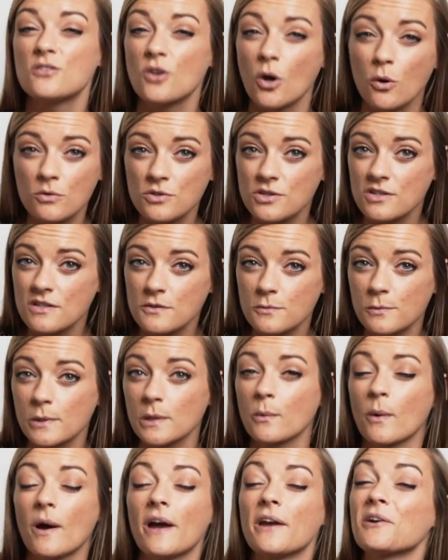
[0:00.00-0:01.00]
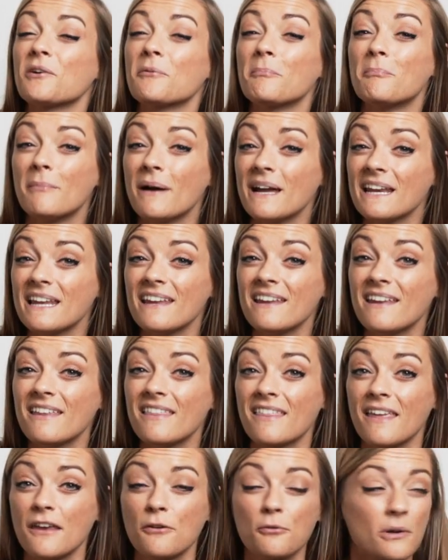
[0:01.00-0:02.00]
don't just require money,
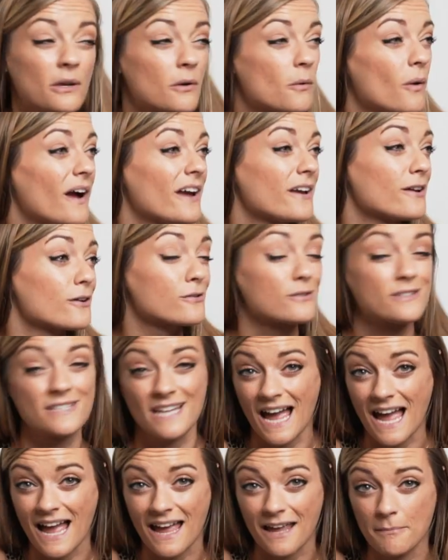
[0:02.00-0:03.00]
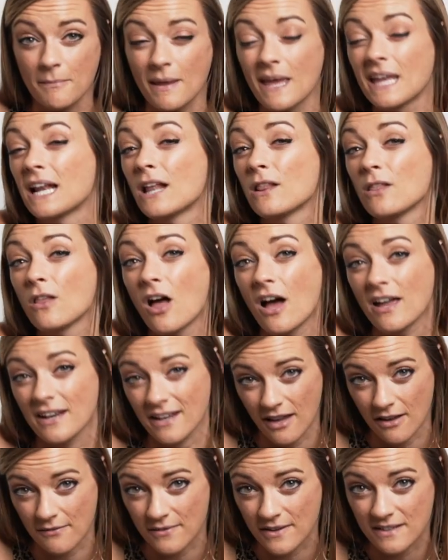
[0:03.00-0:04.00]
they require time and a
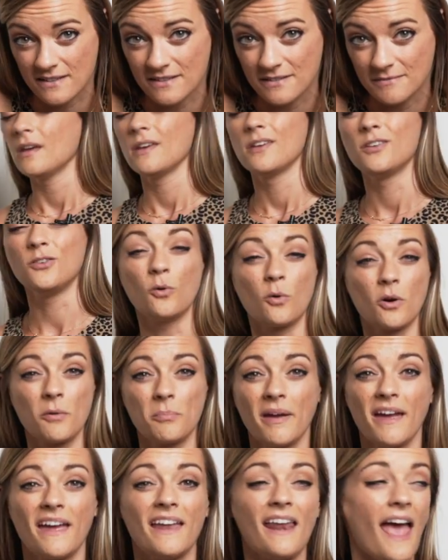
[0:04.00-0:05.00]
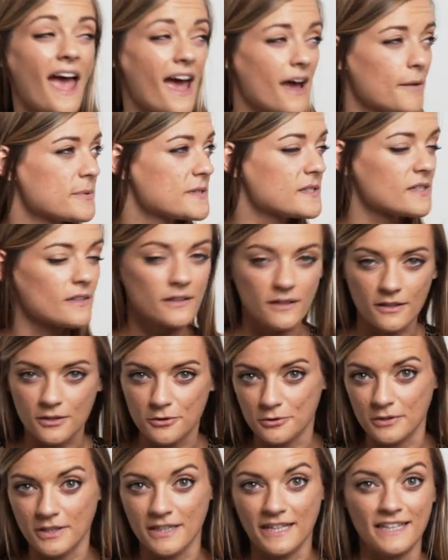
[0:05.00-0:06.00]
lot of it. Your pet
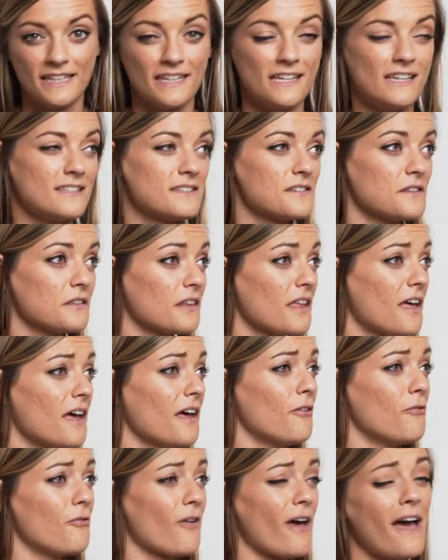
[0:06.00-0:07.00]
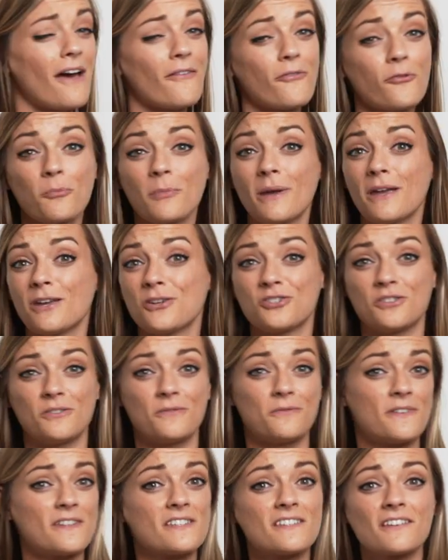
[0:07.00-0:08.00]
absolutely needs love,
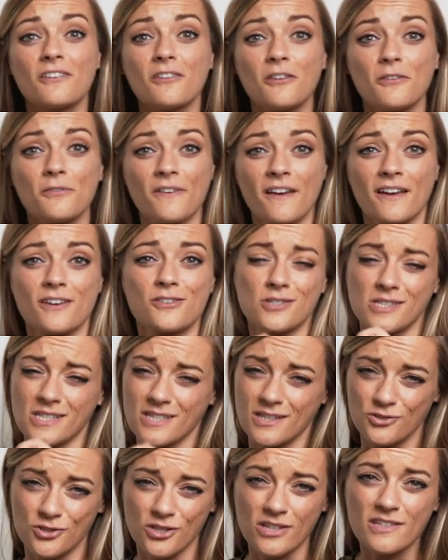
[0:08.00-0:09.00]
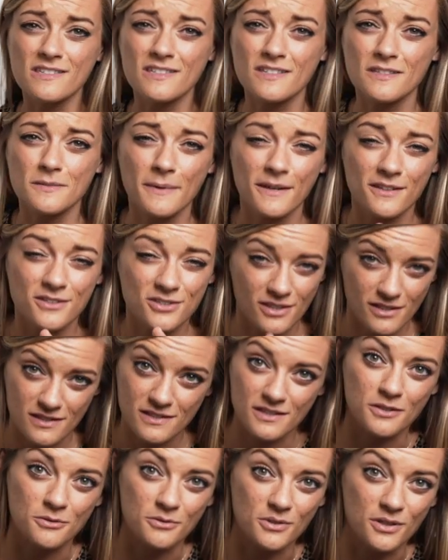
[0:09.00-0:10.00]
affirmation, physical affection just as much as you